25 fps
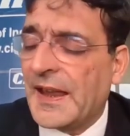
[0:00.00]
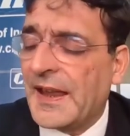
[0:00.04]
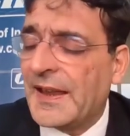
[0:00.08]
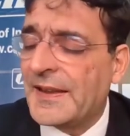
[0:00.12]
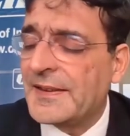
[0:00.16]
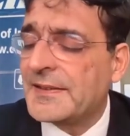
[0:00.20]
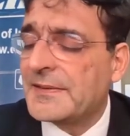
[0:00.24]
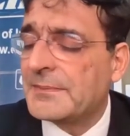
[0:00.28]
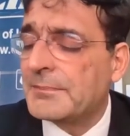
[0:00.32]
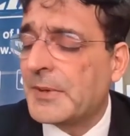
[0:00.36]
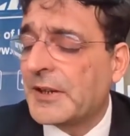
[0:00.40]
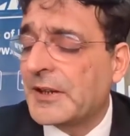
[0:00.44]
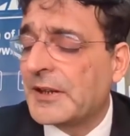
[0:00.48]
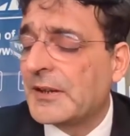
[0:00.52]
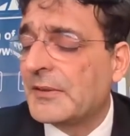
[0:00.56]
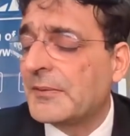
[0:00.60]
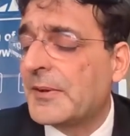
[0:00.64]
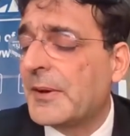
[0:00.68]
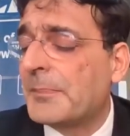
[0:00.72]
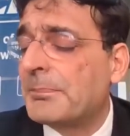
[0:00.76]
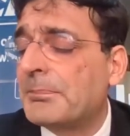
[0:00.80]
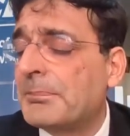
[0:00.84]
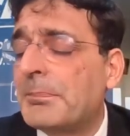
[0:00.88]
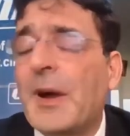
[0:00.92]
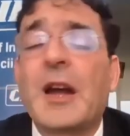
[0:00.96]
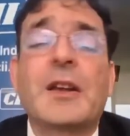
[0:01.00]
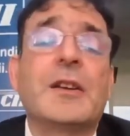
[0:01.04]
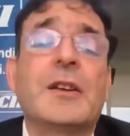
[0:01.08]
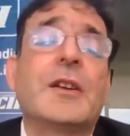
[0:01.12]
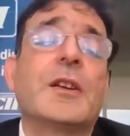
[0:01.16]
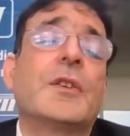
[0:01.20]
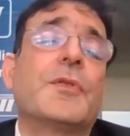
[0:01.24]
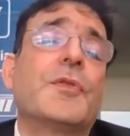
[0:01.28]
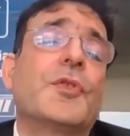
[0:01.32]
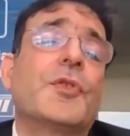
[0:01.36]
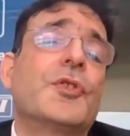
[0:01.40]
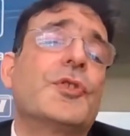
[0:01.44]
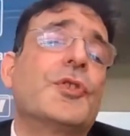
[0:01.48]
has become a
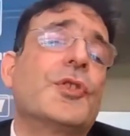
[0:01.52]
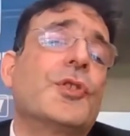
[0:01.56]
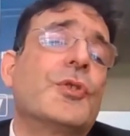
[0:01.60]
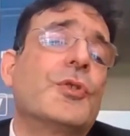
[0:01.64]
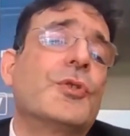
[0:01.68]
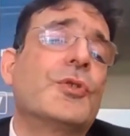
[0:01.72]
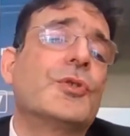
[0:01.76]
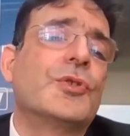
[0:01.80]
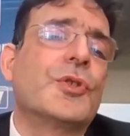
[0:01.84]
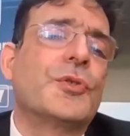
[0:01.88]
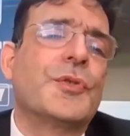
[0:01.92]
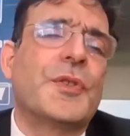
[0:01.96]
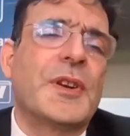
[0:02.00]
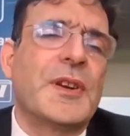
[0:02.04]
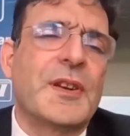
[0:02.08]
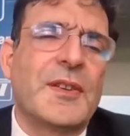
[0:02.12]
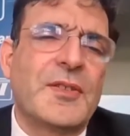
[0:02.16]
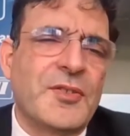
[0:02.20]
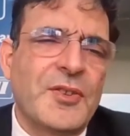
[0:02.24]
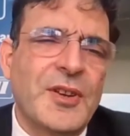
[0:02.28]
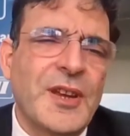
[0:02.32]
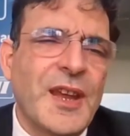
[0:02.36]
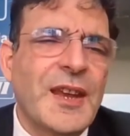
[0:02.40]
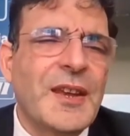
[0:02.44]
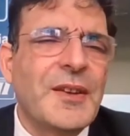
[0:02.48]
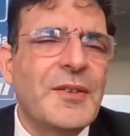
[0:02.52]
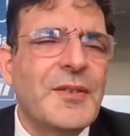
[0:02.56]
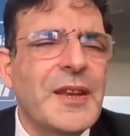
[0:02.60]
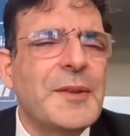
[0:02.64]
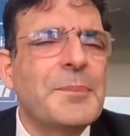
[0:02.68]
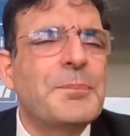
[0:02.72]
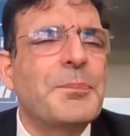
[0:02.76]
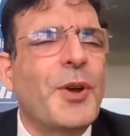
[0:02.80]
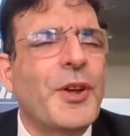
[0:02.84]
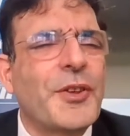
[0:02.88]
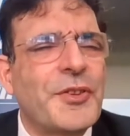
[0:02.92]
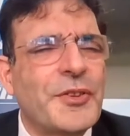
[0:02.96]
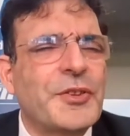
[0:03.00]
partner for the growth of industry in a
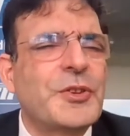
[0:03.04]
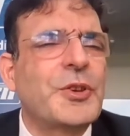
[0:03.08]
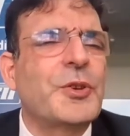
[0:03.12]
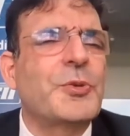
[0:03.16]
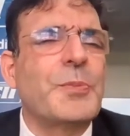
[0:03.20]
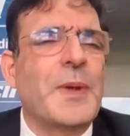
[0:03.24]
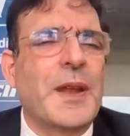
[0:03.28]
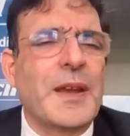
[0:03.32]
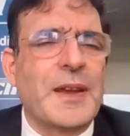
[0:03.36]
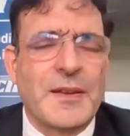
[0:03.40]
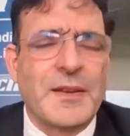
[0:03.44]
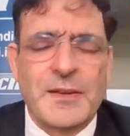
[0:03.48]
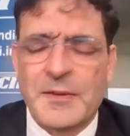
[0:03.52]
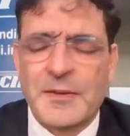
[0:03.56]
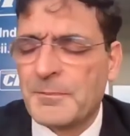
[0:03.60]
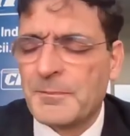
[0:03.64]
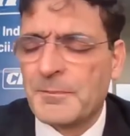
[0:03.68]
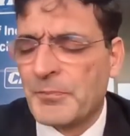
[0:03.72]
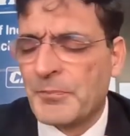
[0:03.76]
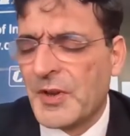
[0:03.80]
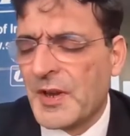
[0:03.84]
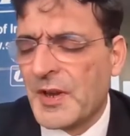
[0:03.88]
very positive manner.